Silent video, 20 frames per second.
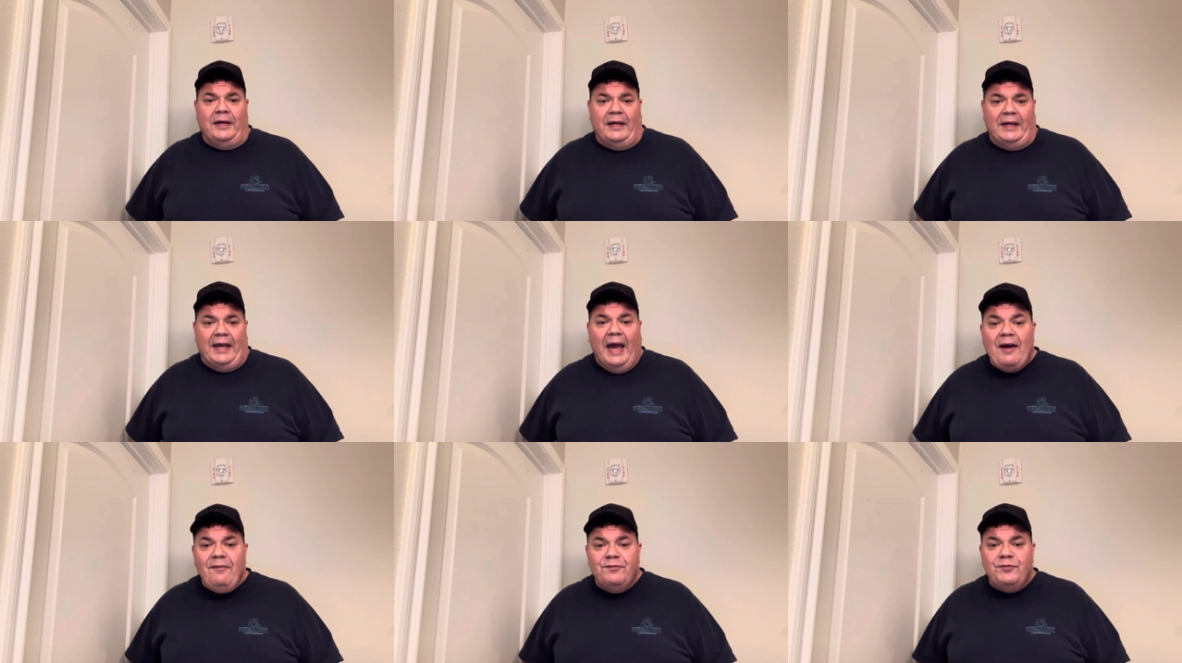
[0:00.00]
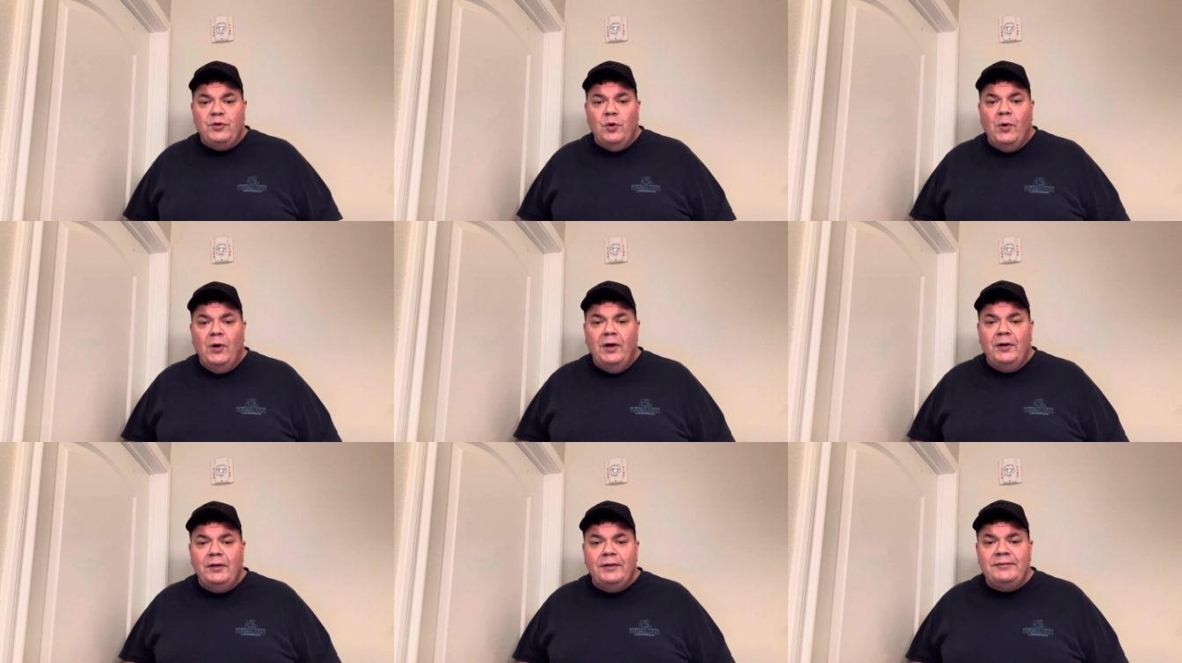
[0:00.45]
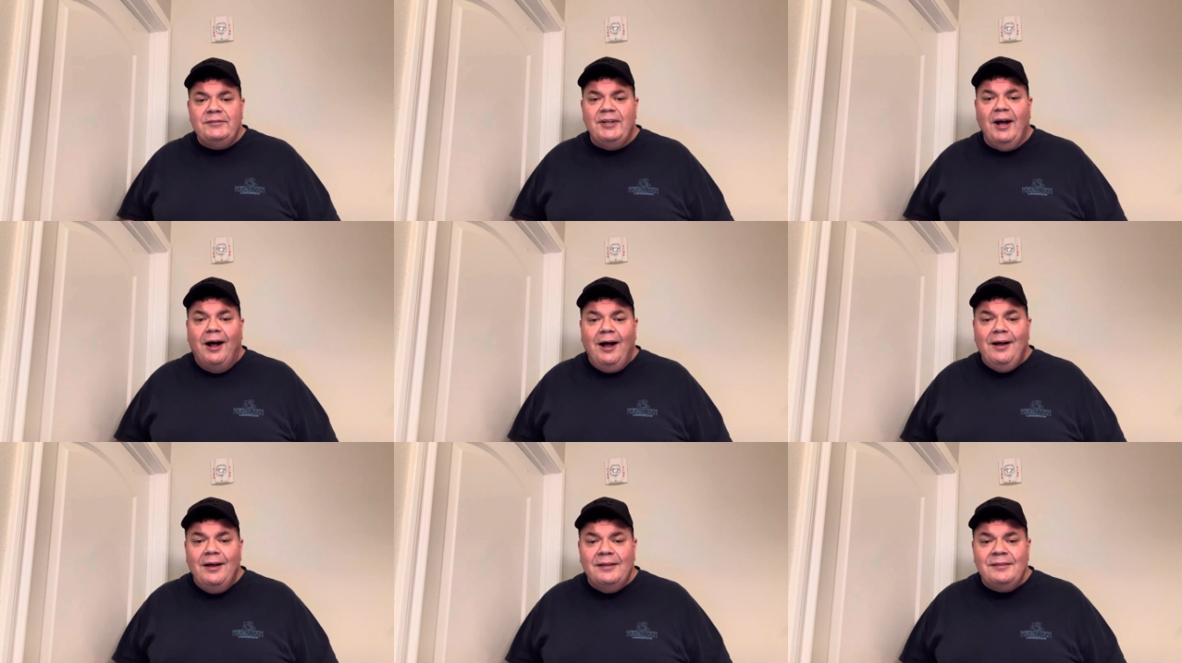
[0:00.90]
Half the world
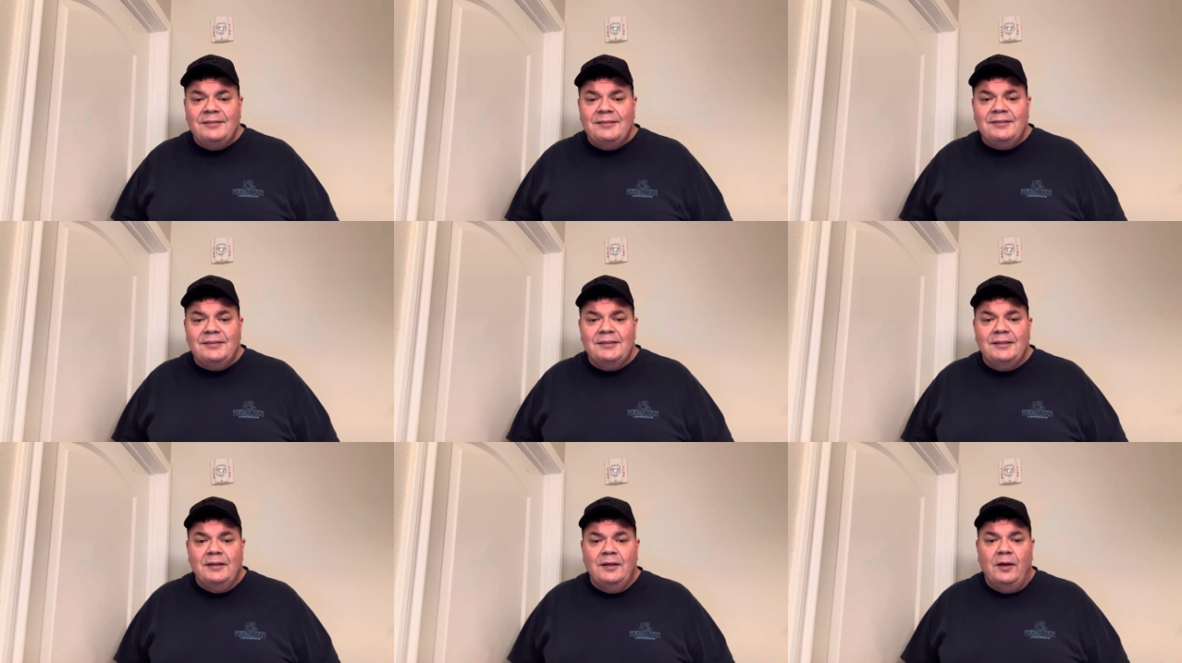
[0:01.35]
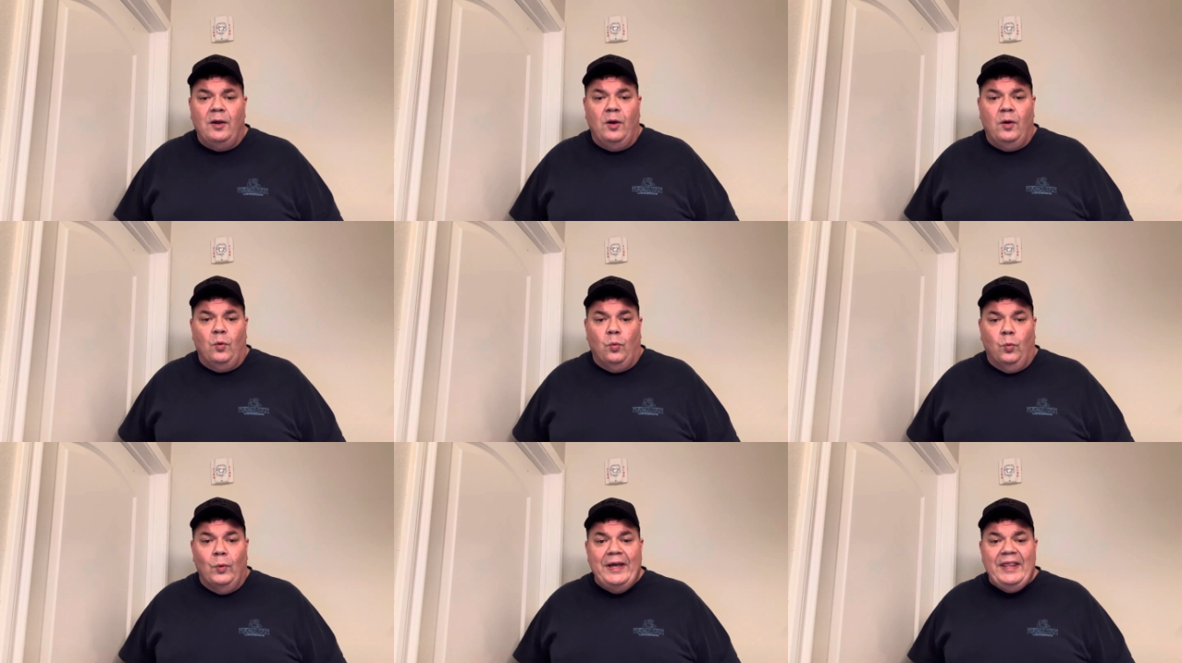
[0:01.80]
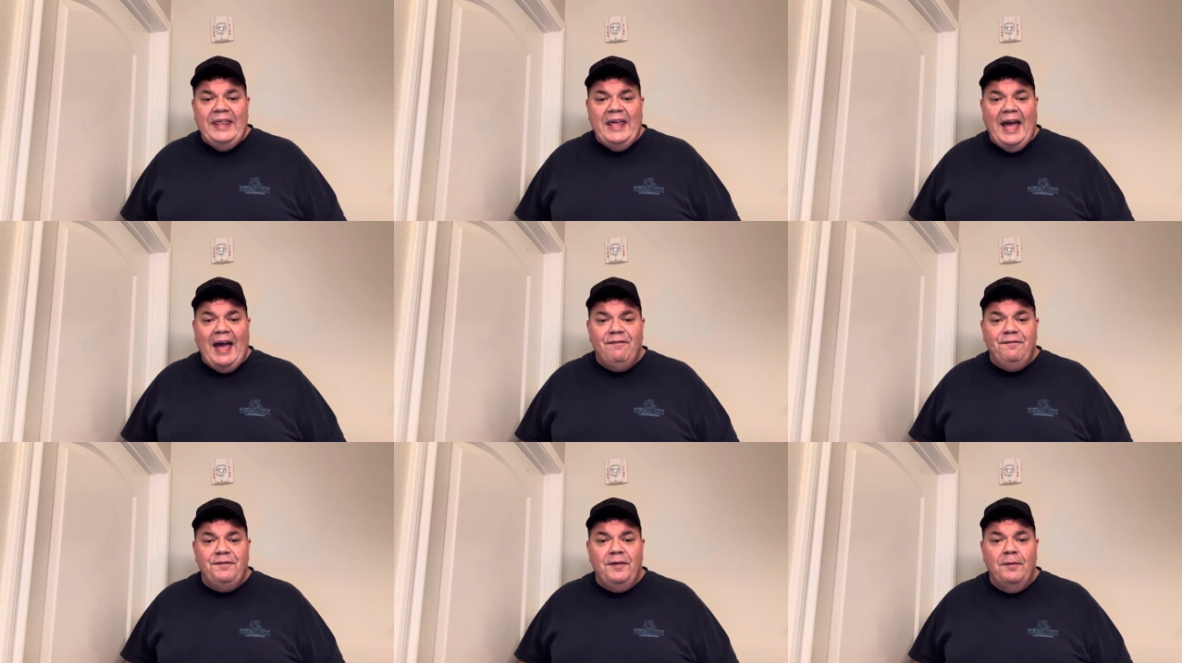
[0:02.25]
talks with
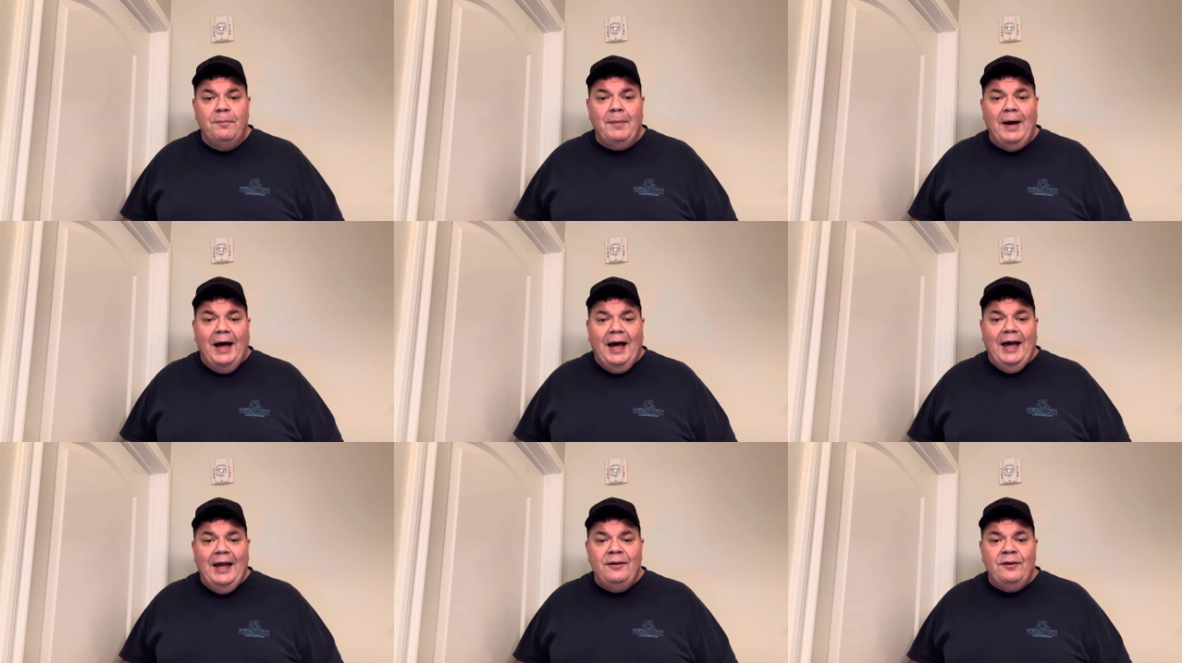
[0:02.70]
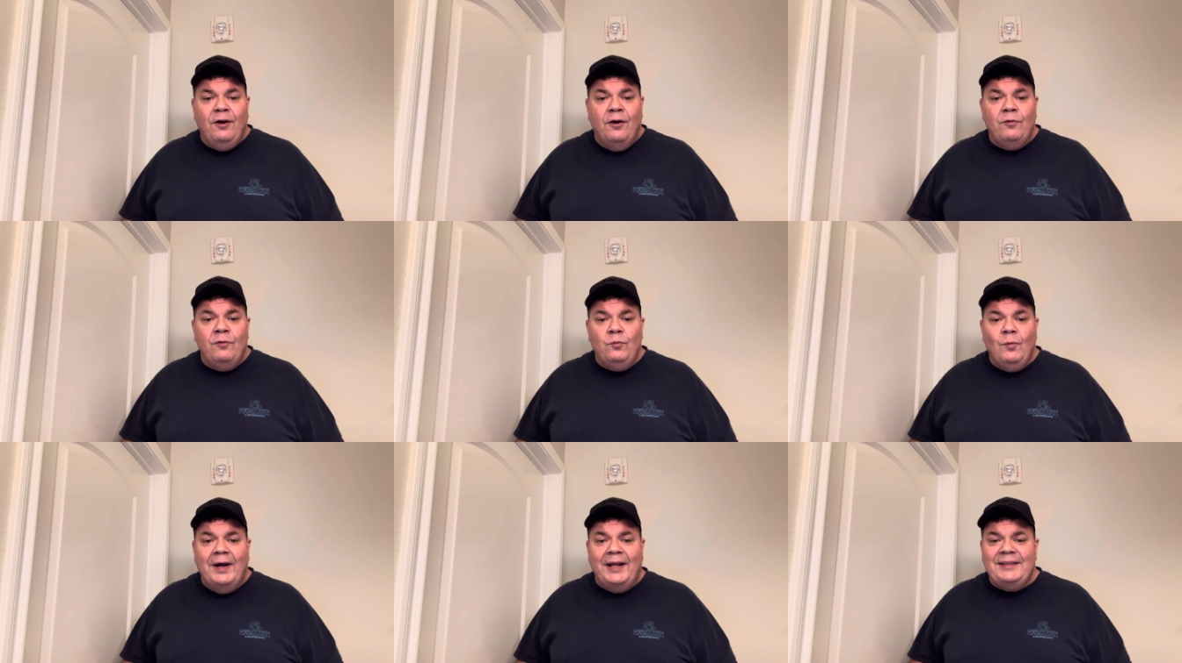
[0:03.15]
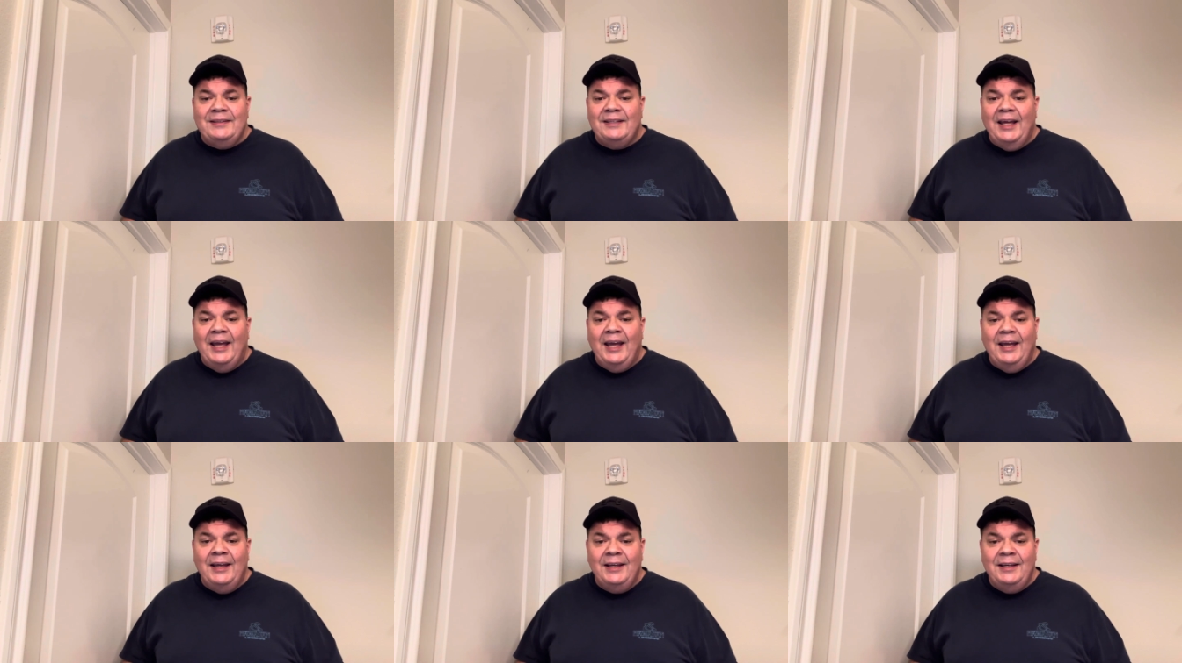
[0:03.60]
half a mind on what
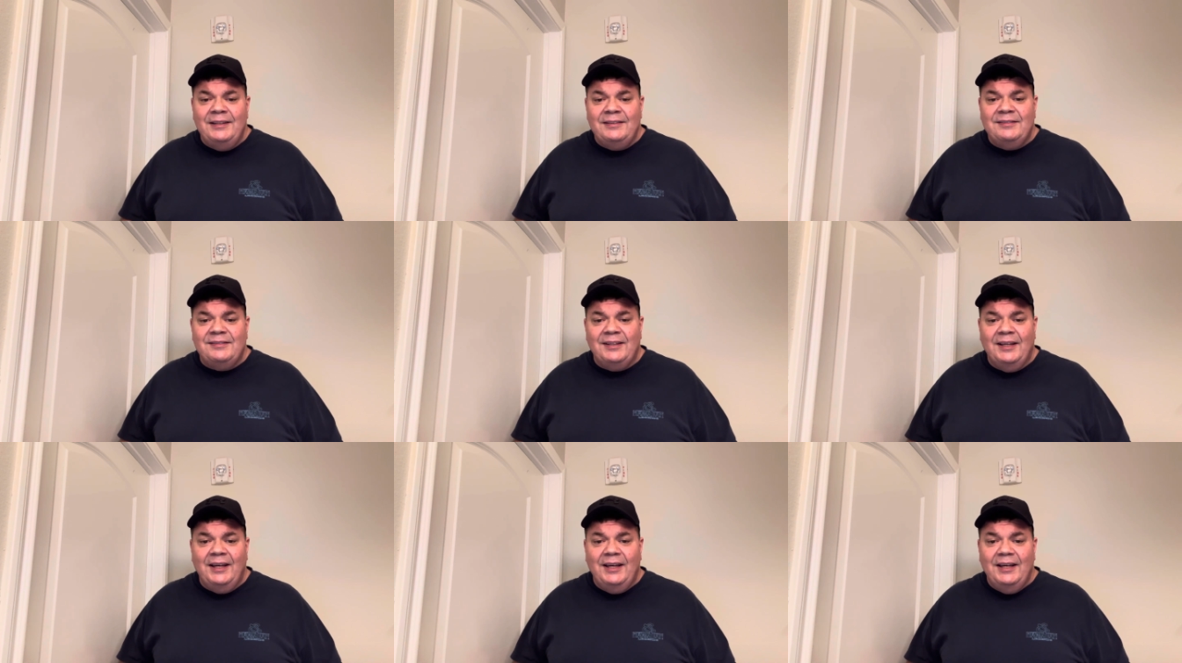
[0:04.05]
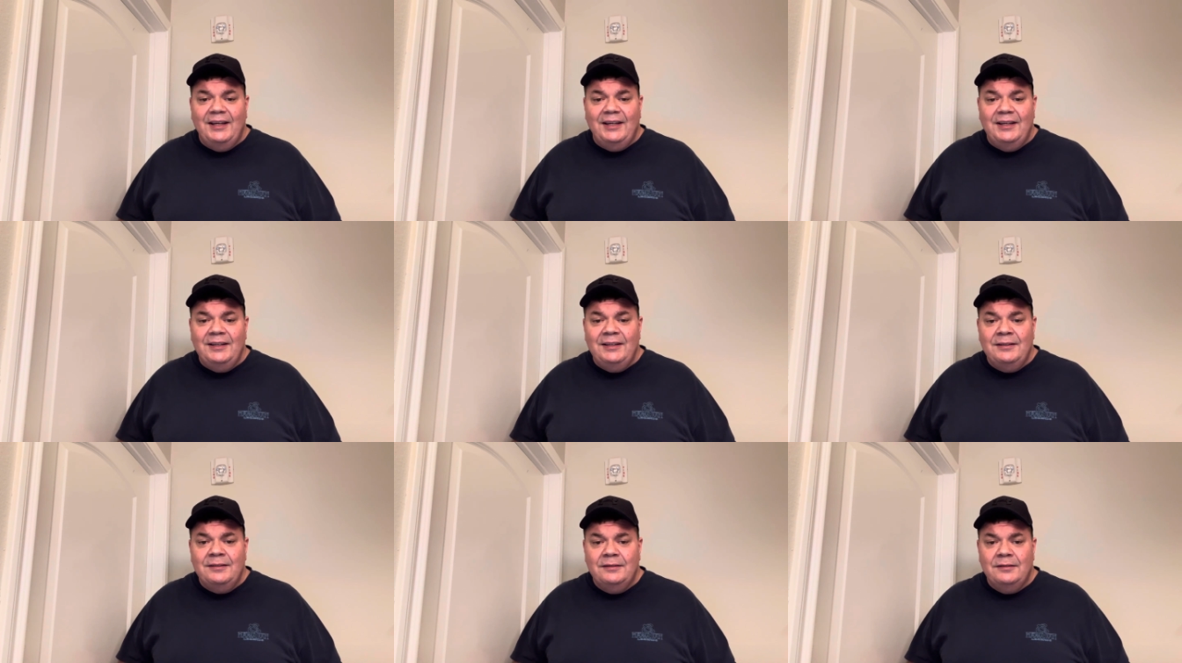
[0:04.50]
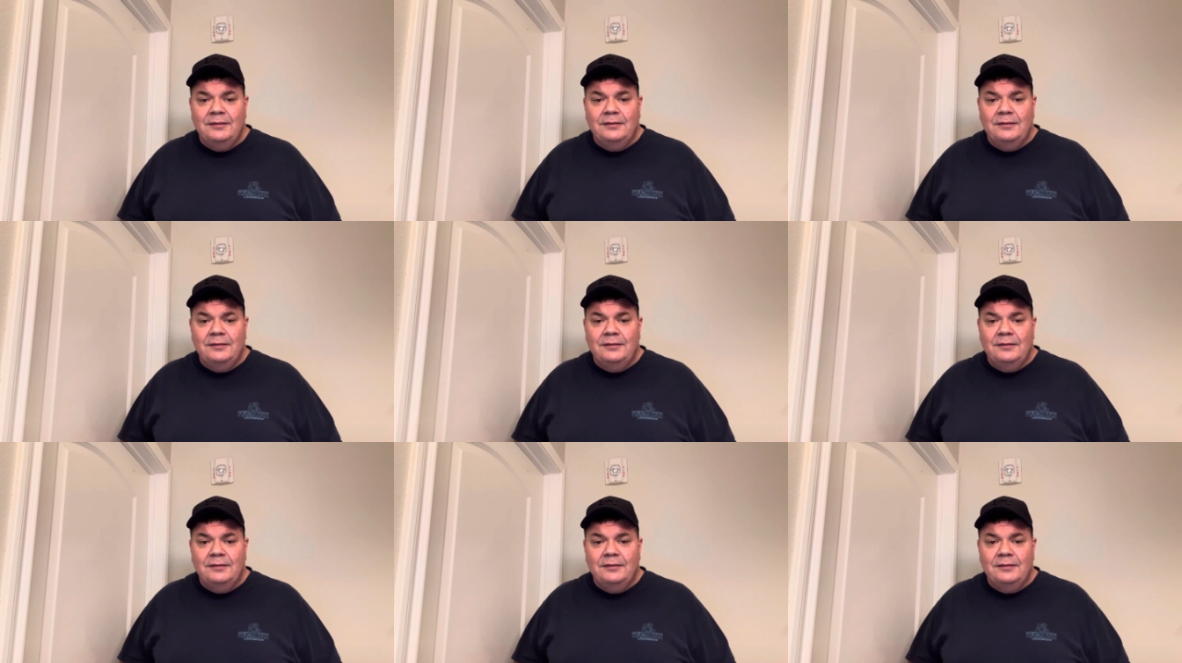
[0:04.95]
they say.